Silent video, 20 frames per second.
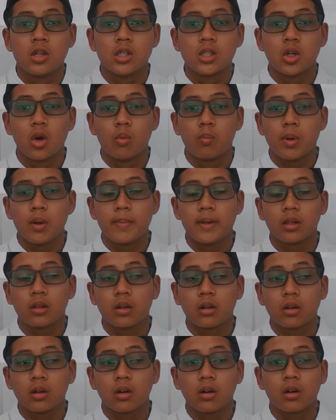So
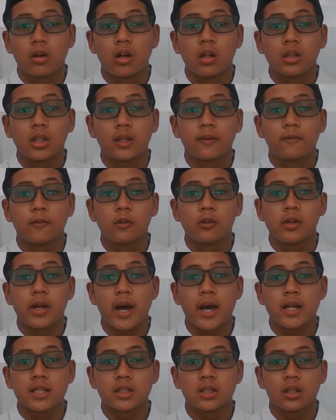people call that fruit
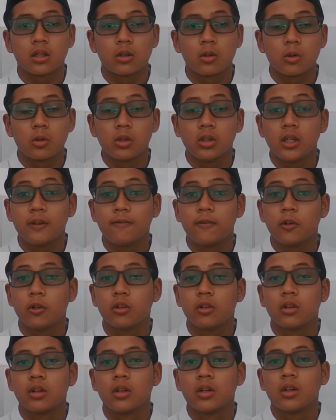as a holy
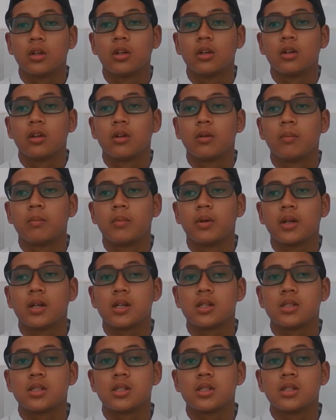fruit
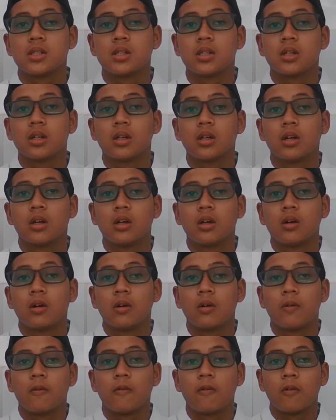because
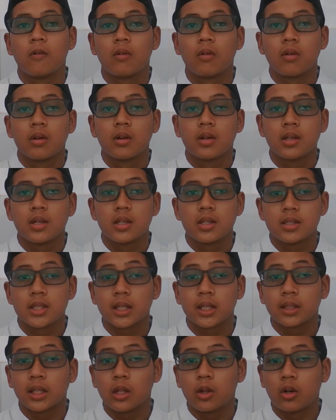
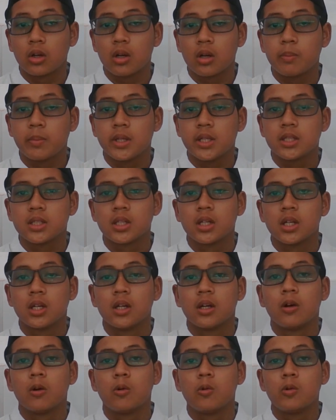Satan or Iblis
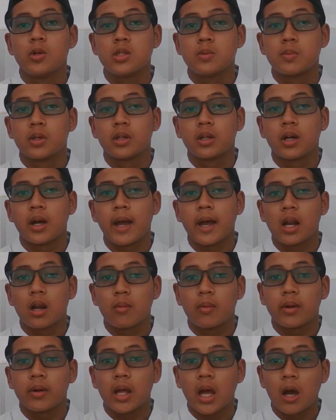whispered
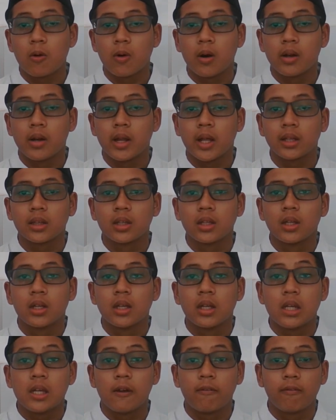Adam and Hawa that
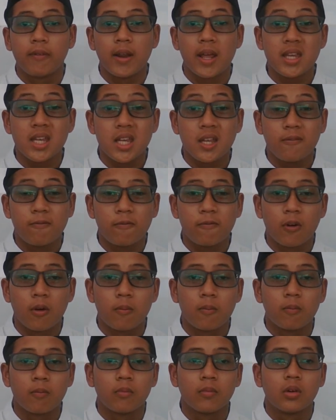if they eat
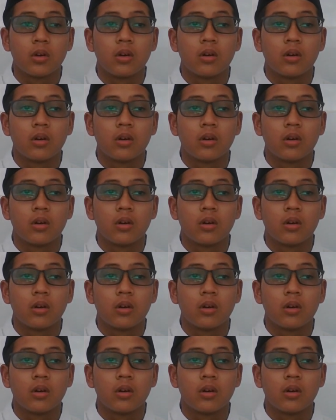from